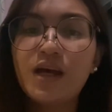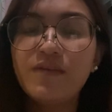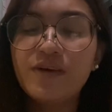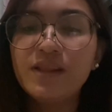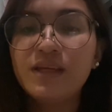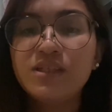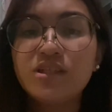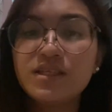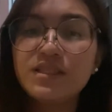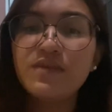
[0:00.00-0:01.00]

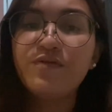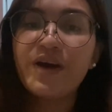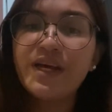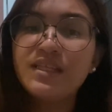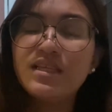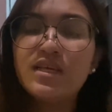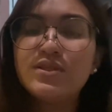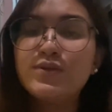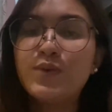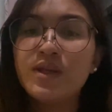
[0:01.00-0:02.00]
advantage is defined
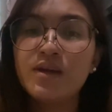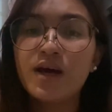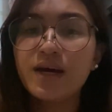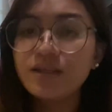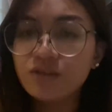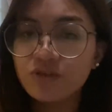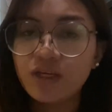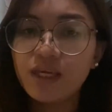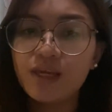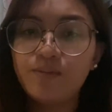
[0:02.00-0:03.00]
as when a
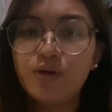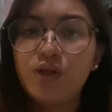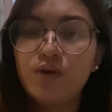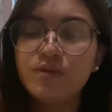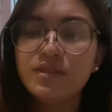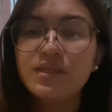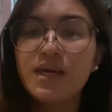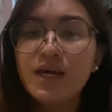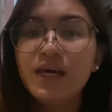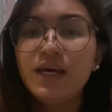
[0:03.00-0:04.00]
country can produce
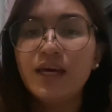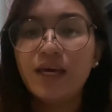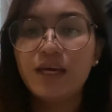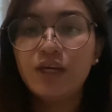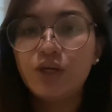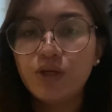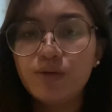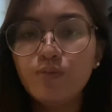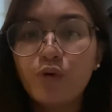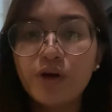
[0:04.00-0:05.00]
a good more